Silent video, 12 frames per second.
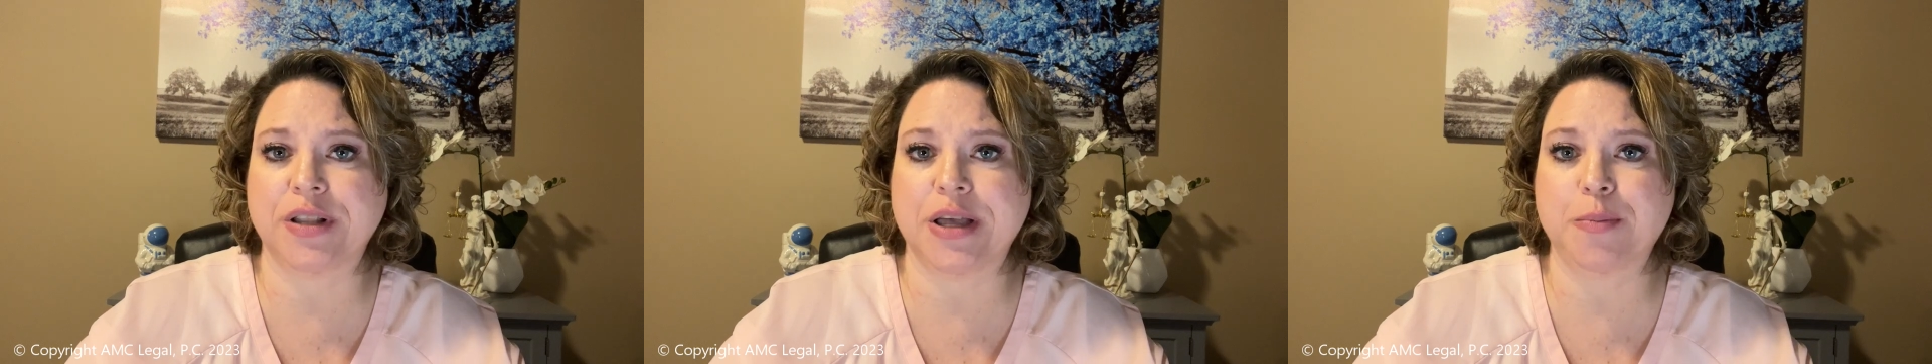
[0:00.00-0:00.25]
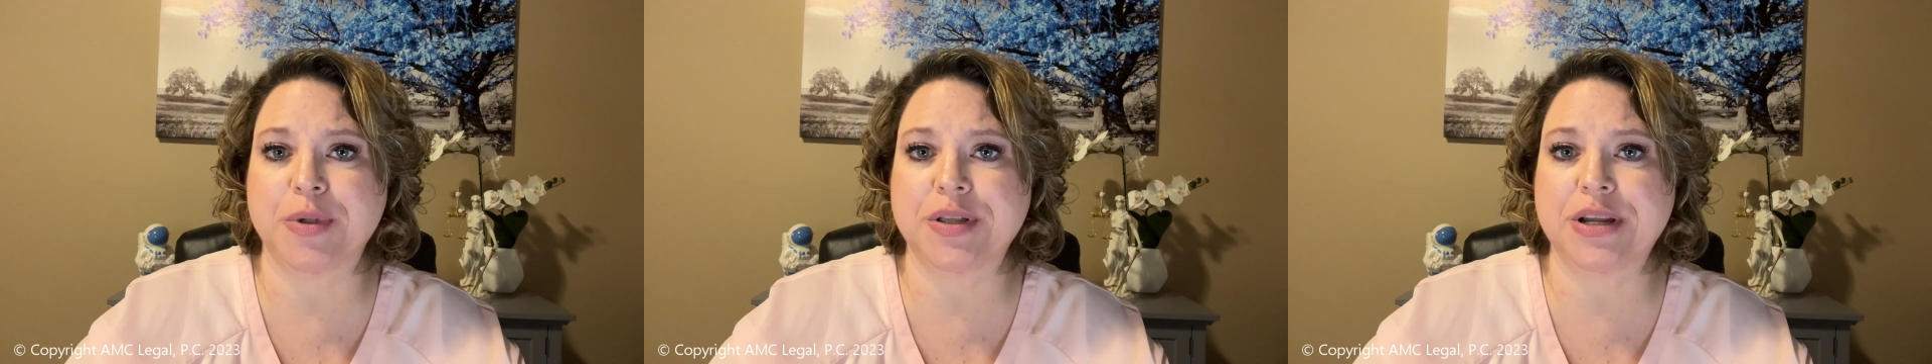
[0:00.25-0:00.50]

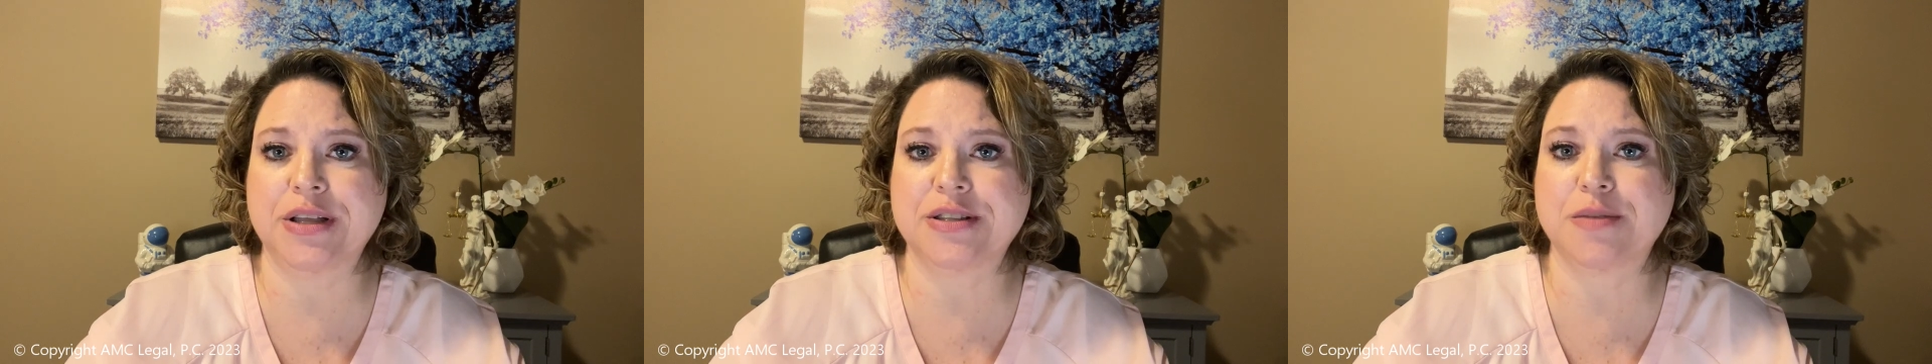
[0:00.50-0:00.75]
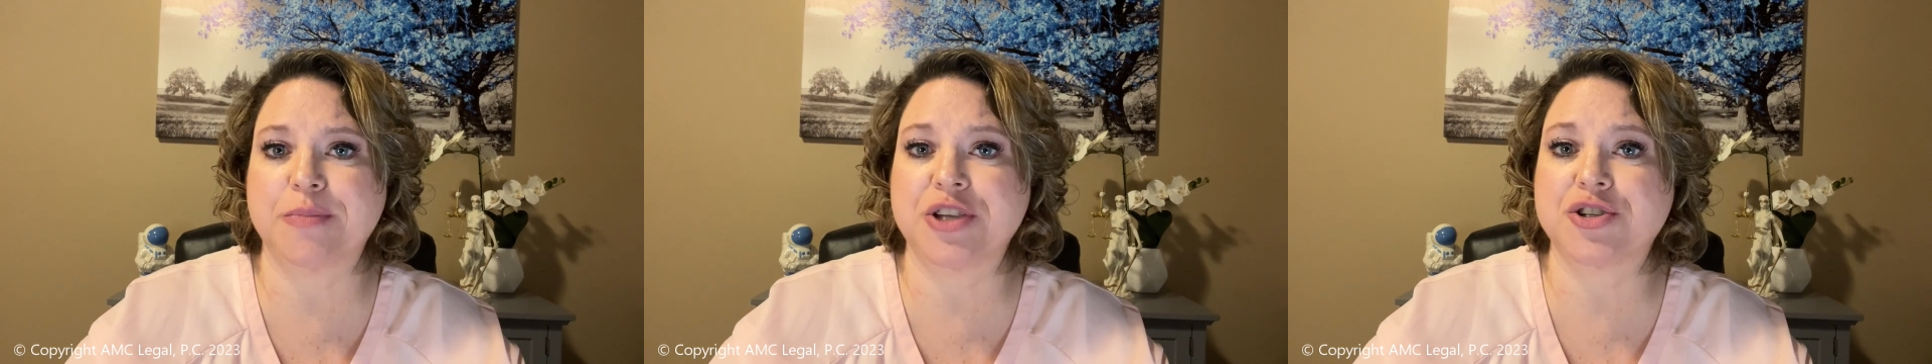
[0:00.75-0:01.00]
liability
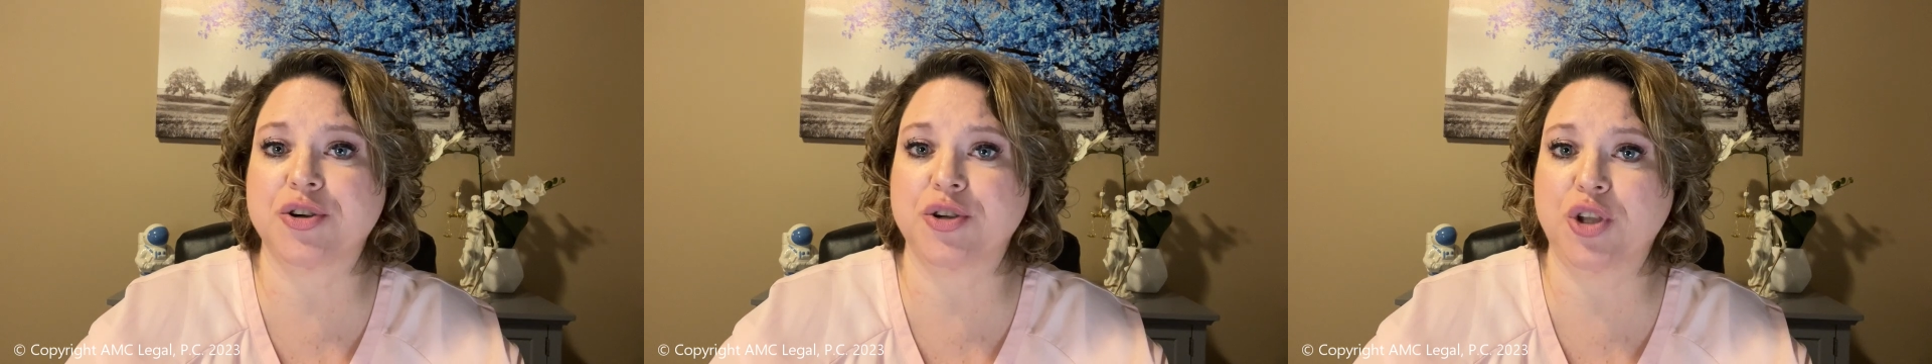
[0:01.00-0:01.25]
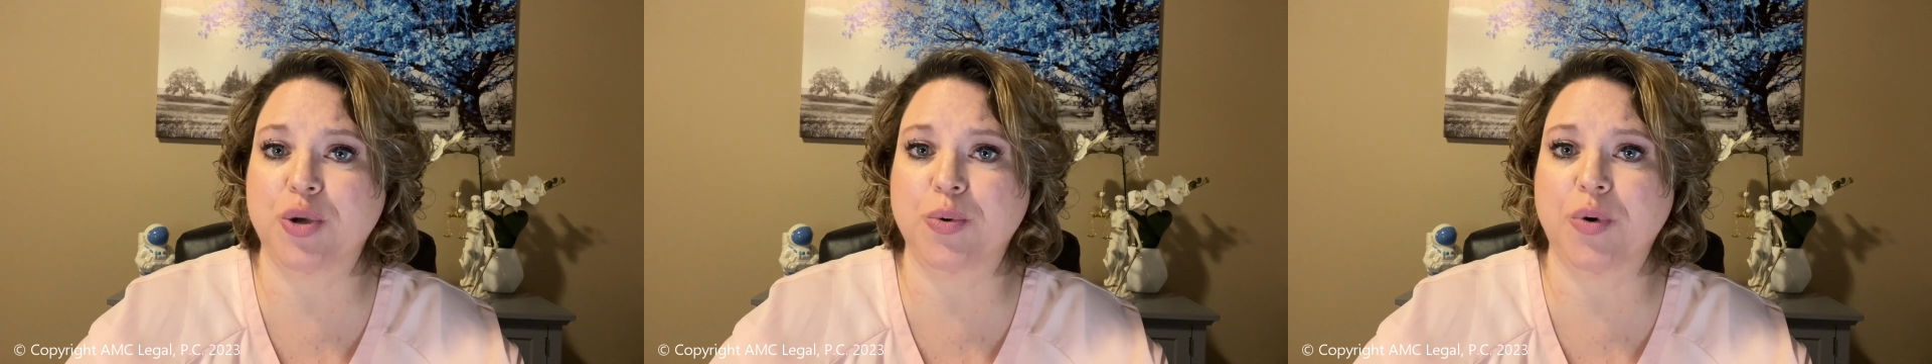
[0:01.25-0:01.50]
to make sure
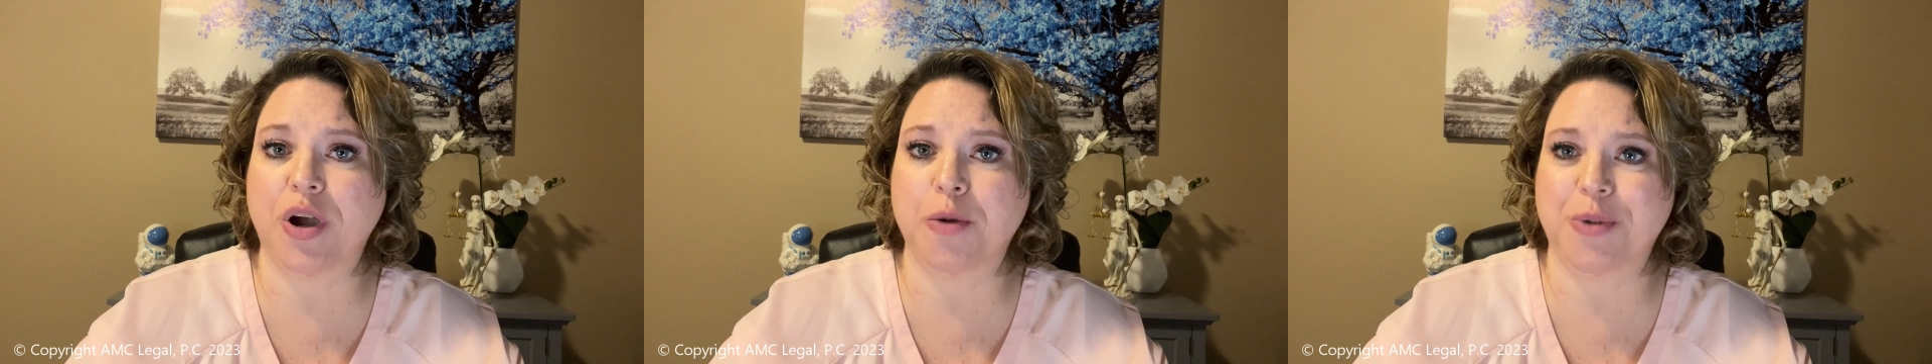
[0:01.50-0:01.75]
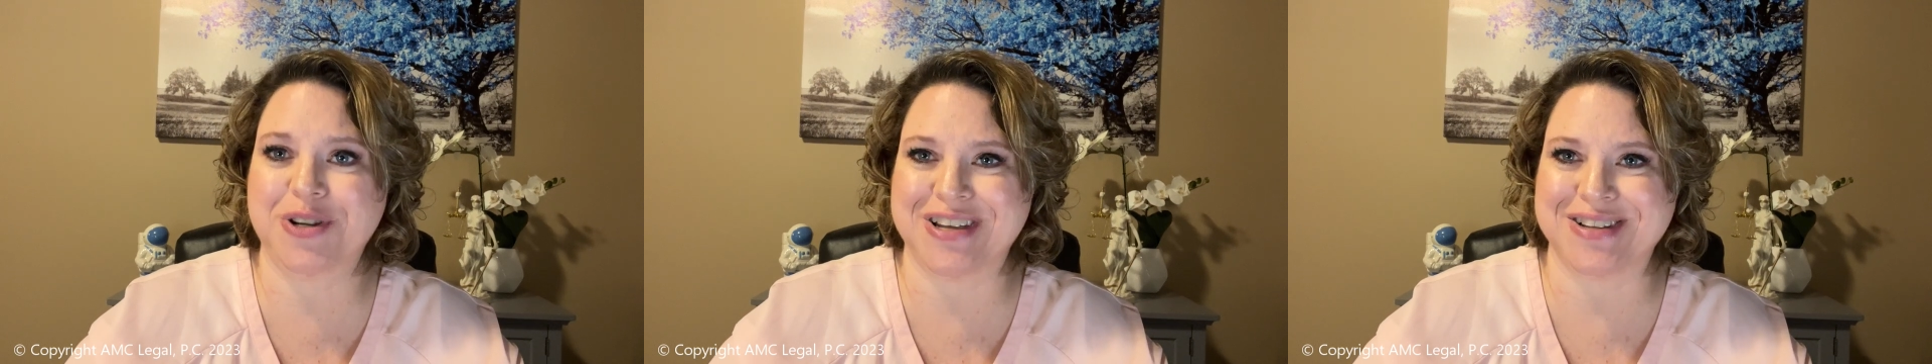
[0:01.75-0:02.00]
you are
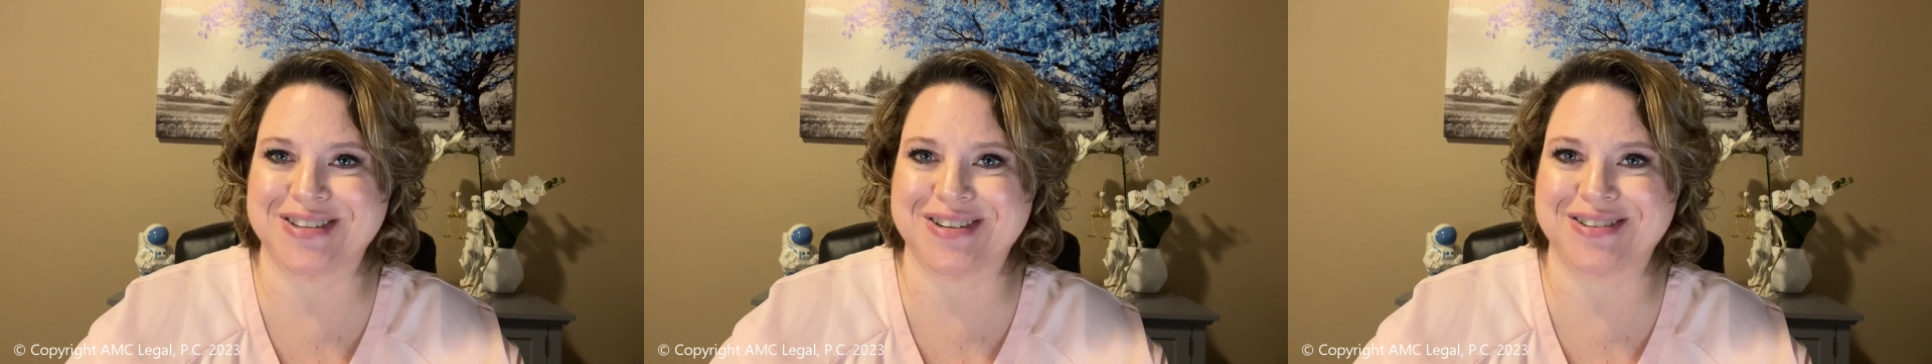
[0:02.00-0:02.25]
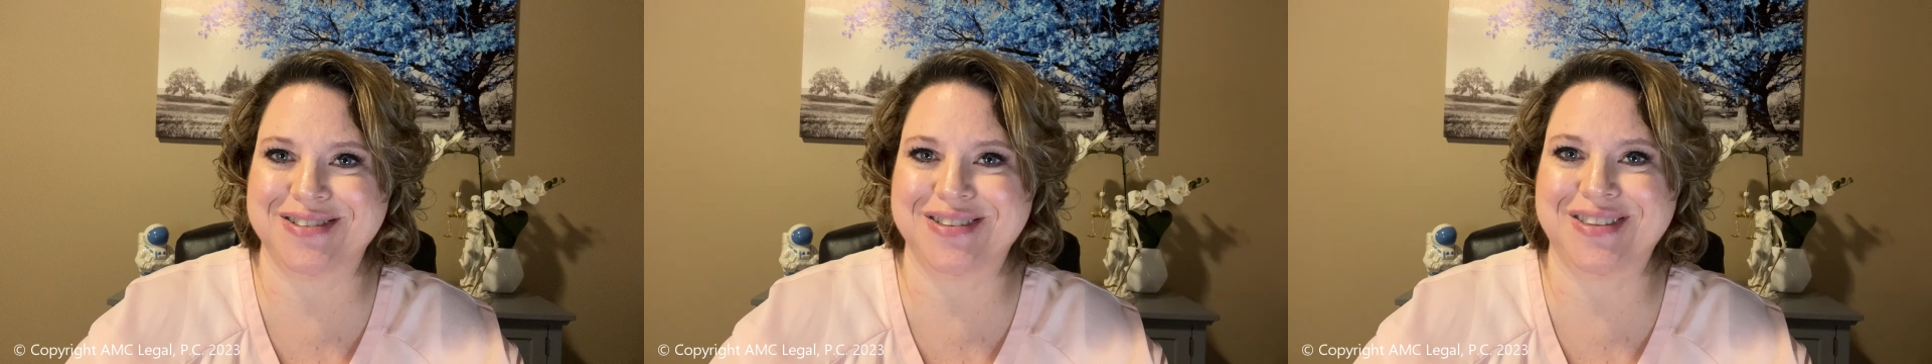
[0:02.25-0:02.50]

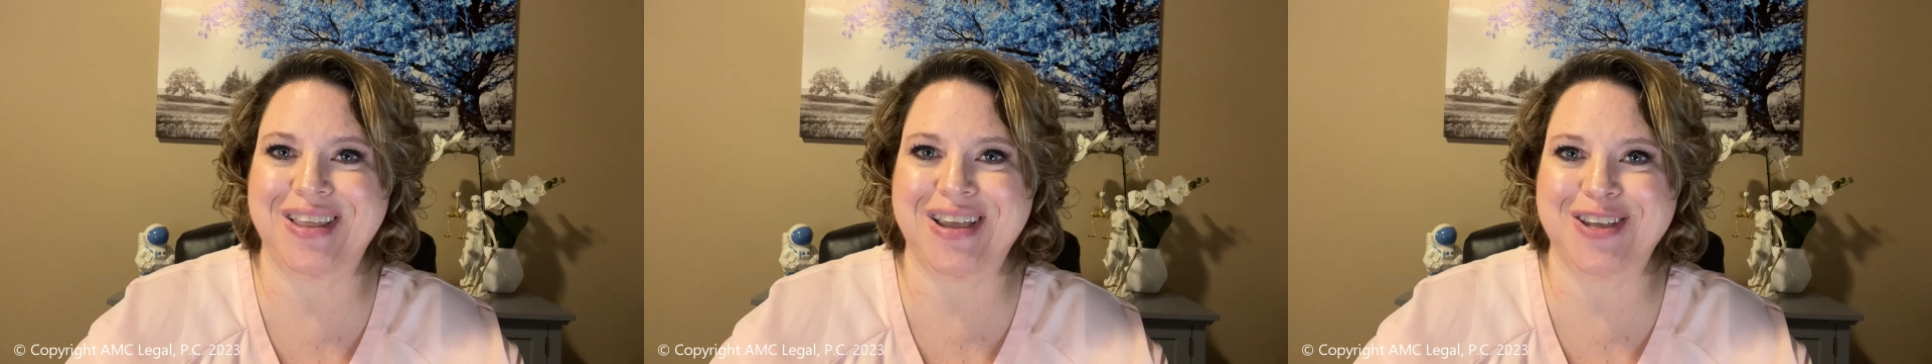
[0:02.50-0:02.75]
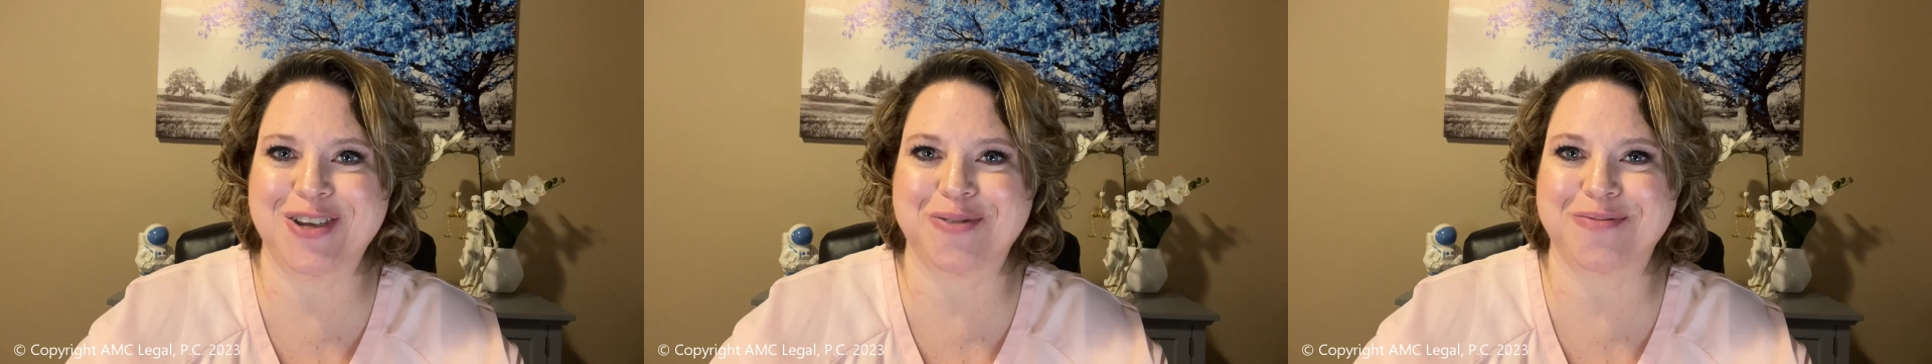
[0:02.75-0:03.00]
protected.
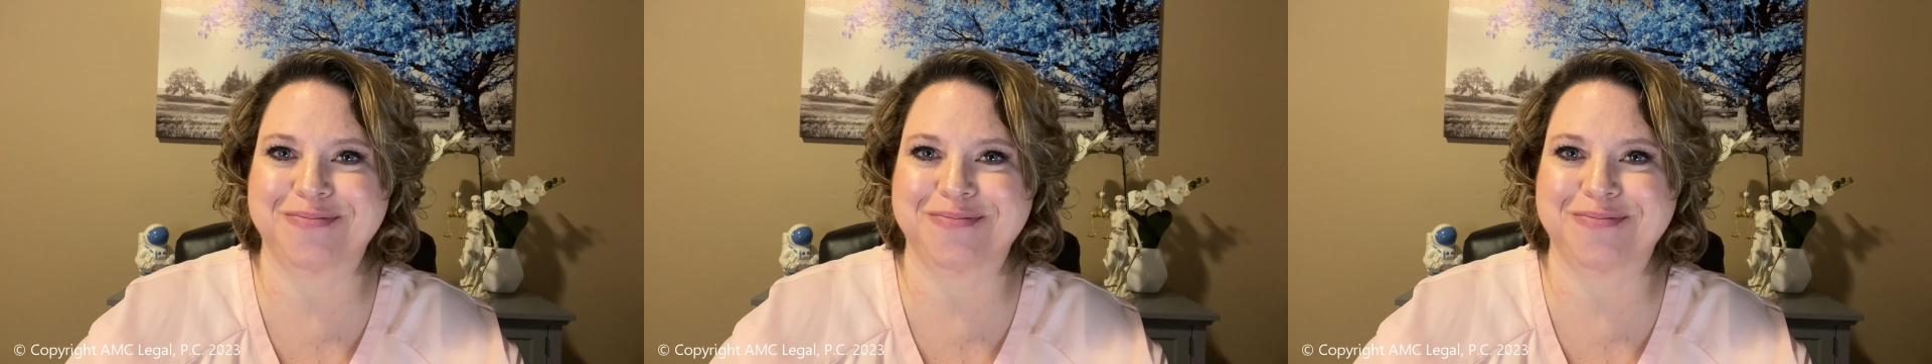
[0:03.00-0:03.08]
Thank you.